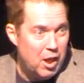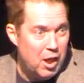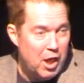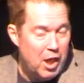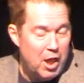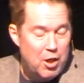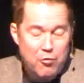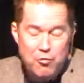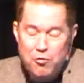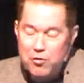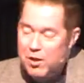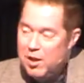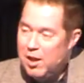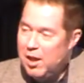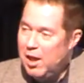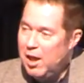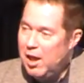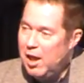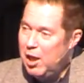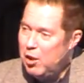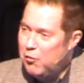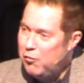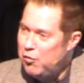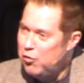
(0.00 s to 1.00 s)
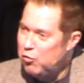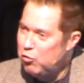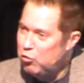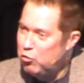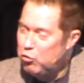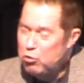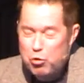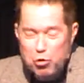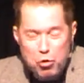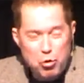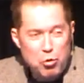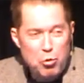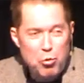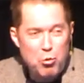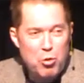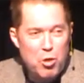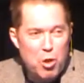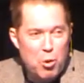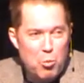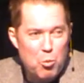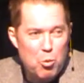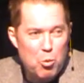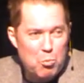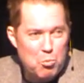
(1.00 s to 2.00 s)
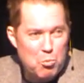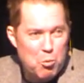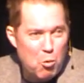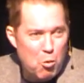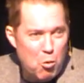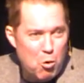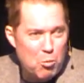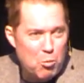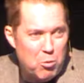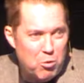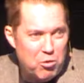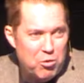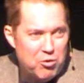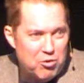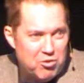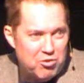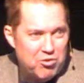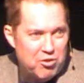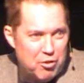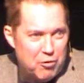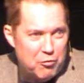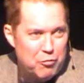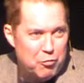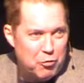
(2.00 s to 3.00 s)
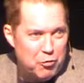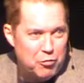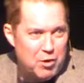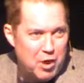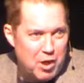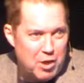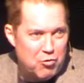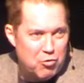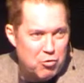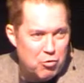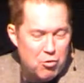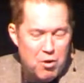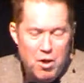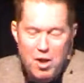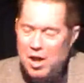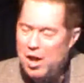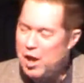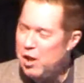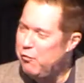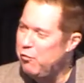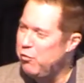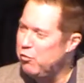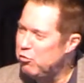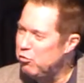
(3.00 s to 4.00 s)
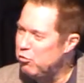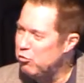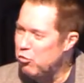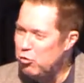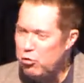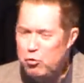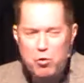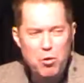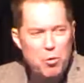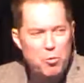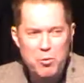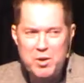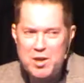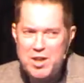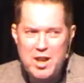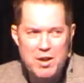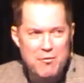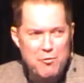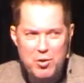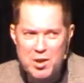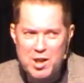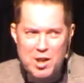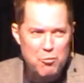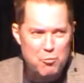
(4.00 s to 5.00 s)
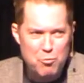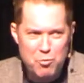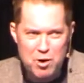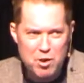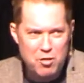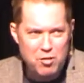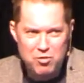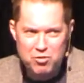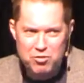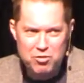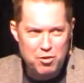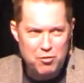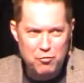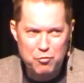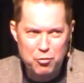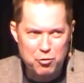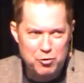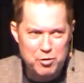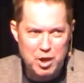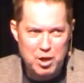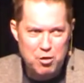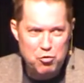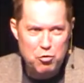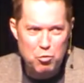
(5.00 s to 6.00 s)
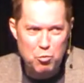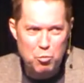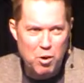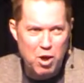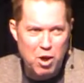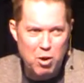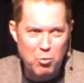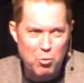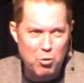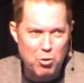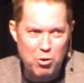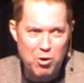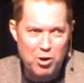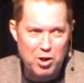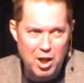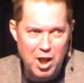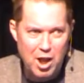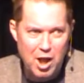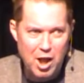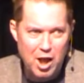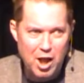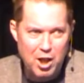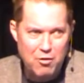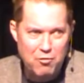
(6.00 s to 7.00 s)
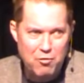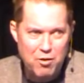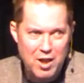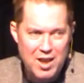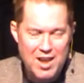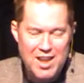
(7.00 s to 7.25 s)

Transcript: If If it's true that we're born with this sinful nature, if it's true that we never get rid of the sinful nature while we're alive,